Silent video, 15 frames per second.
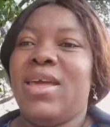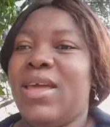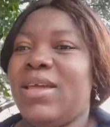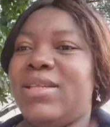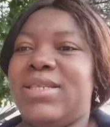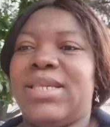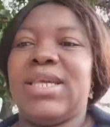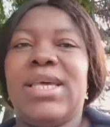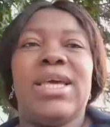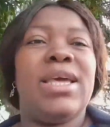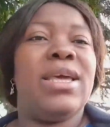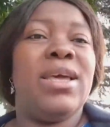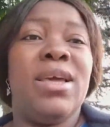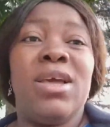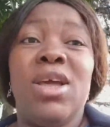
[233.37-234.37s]
is
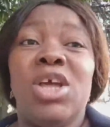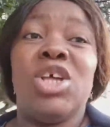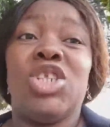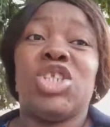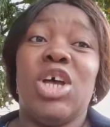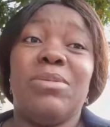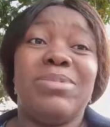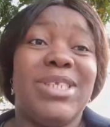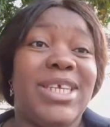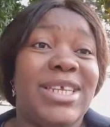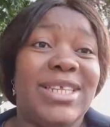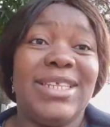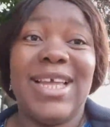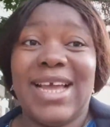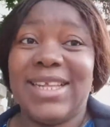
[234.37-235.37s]

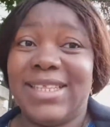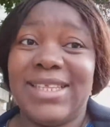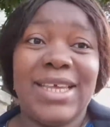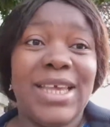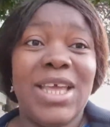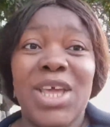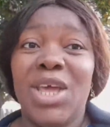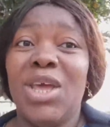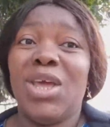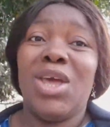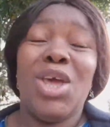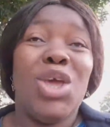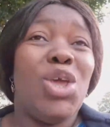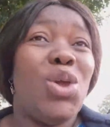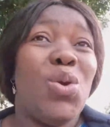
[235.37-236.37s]
something that
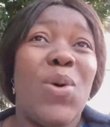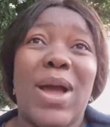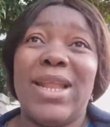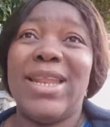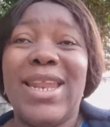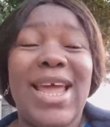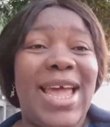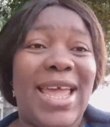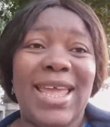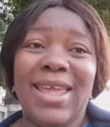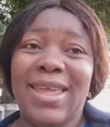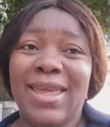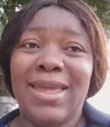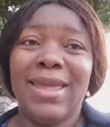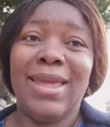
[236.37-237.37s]
you and I
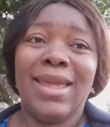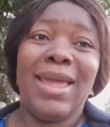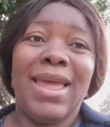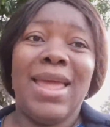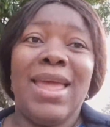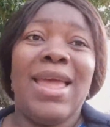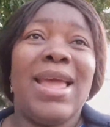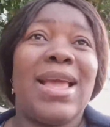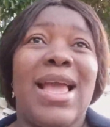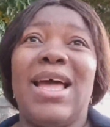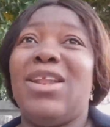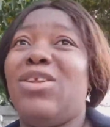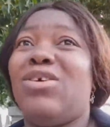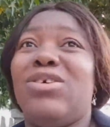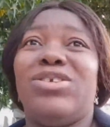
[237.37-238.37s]

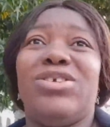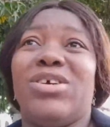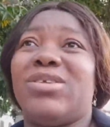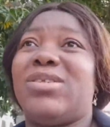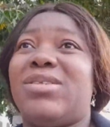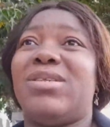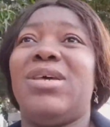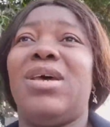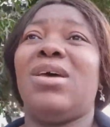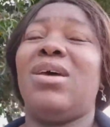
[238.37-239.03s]
cannot just